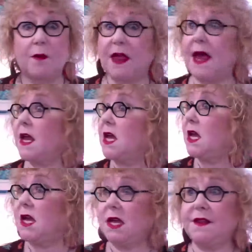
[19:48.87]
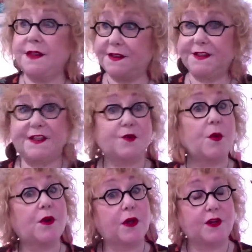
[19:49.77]
Like, this is what
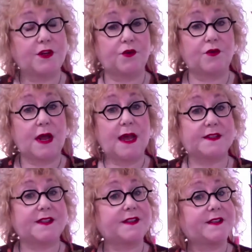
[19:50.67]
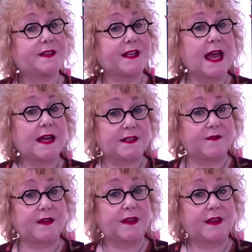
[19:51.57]
we're going to do next. This is the
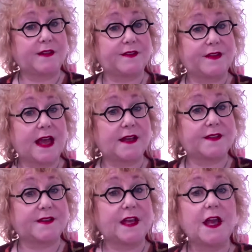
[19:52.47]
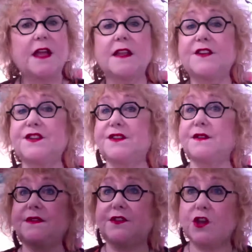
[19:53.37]
activity that's next. let's
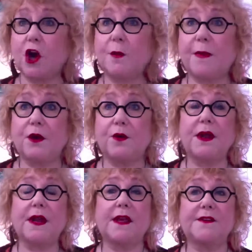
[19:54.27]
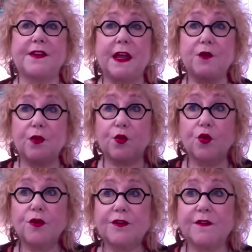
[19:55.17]
start by creating sacred
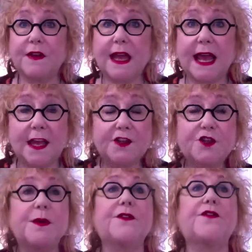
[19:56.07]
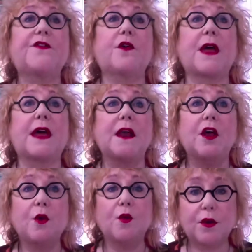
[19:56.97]
rules of engagement so that
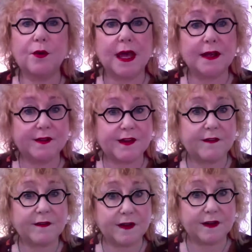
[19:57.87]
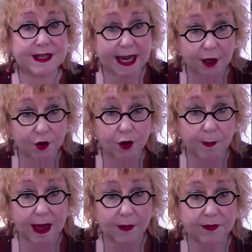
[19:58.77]
we create a safe container
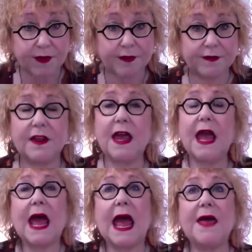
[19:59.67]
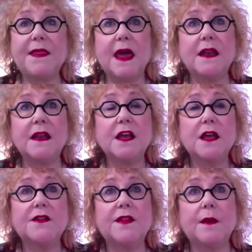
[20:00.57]
about this. And then
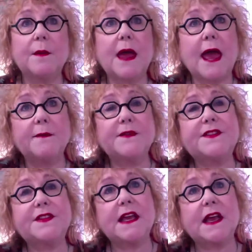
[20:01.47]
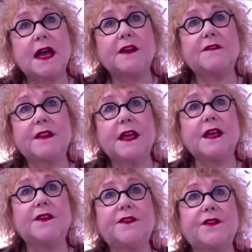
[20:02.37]
the MC kind of
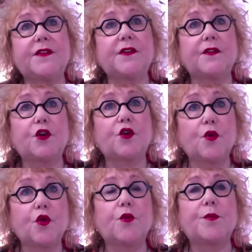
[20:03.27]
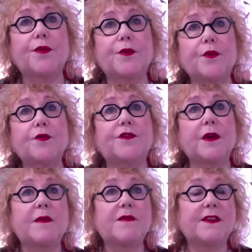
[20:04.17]
leads the group through
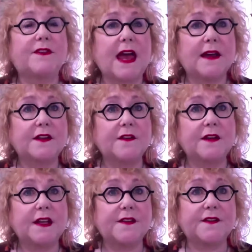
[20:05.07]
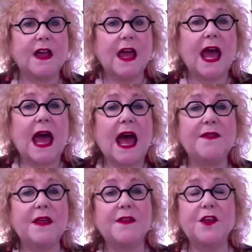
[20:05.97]
some of these activities. And
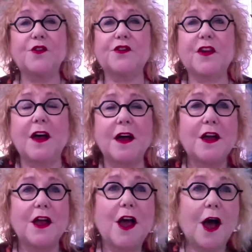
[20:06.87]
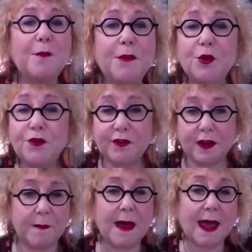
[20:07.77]
then there's a music
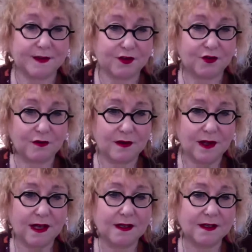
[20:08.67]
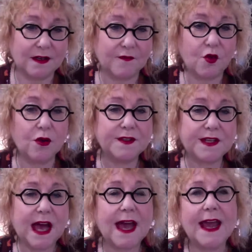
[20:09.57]
master. And of course,
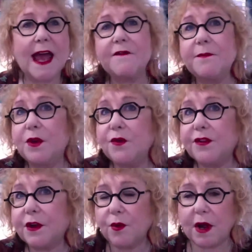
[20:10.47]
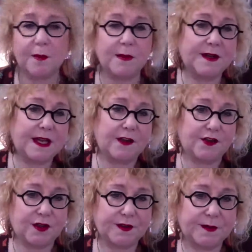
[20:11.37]
I have music
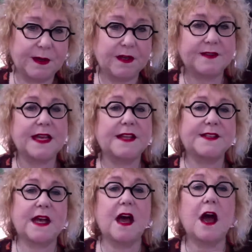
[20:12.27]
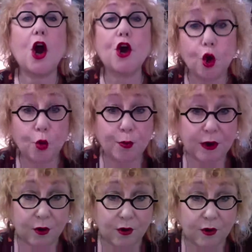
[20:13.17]
recommendations because that's a heart opener.